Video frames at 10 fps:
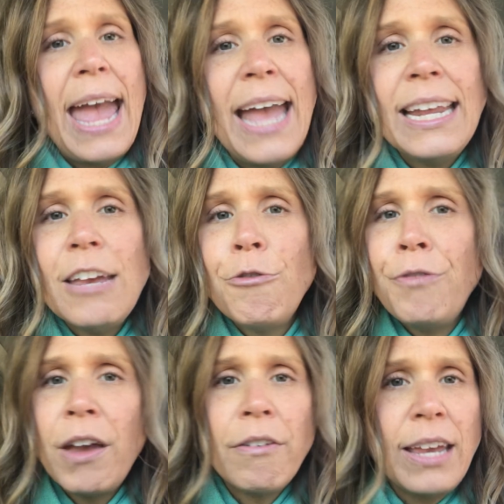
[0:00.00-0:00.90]
any
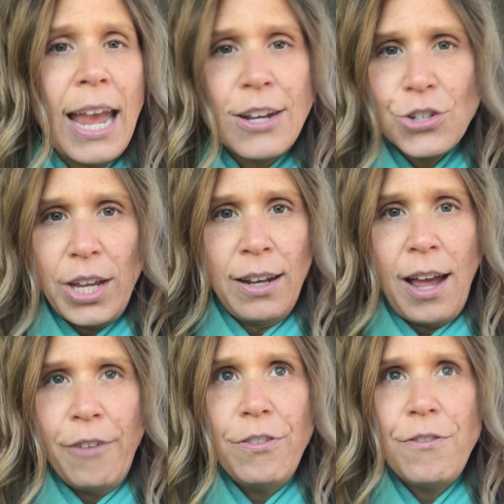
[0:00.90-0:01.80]
variation
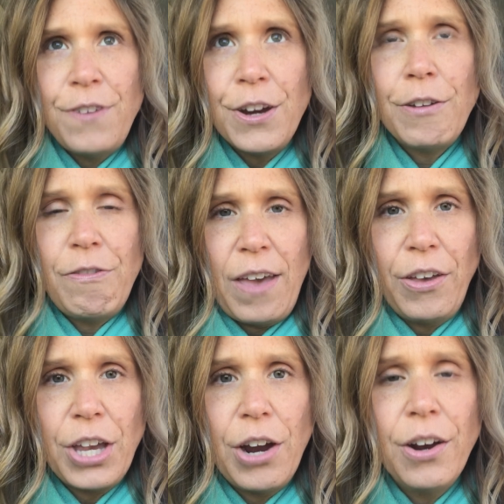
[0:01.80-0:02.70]
of the fear of
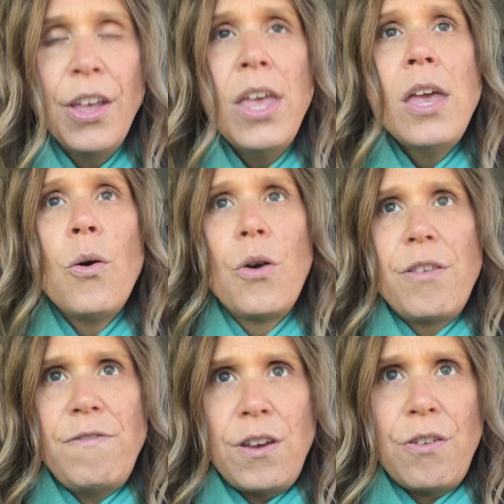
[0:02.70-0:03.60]
failure or
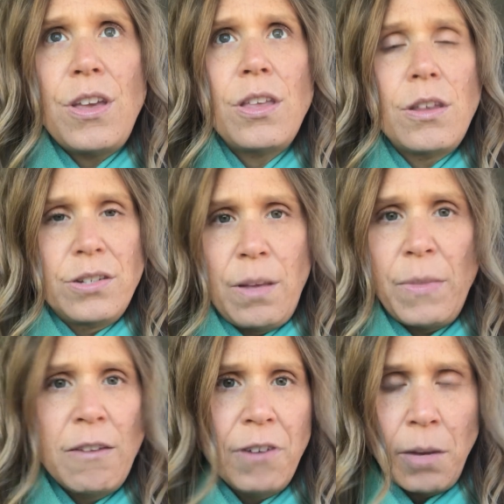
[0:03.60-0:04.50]
the fear that there's
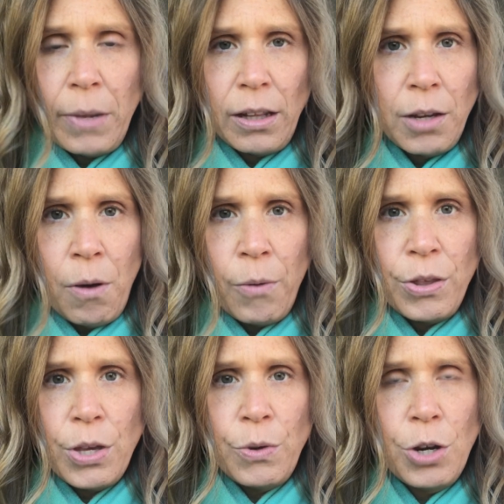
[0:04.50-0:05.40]
something fundamentally wrong
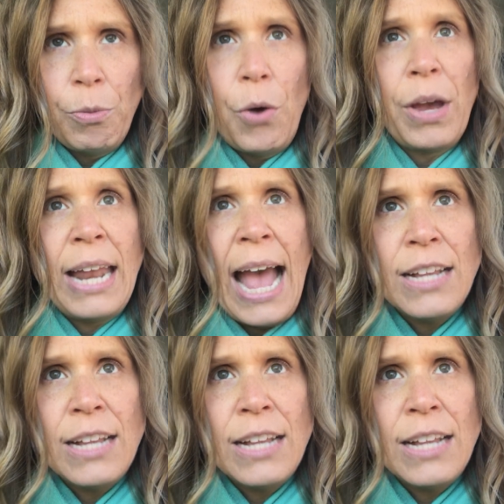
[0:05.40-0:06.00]
with you and you're broken.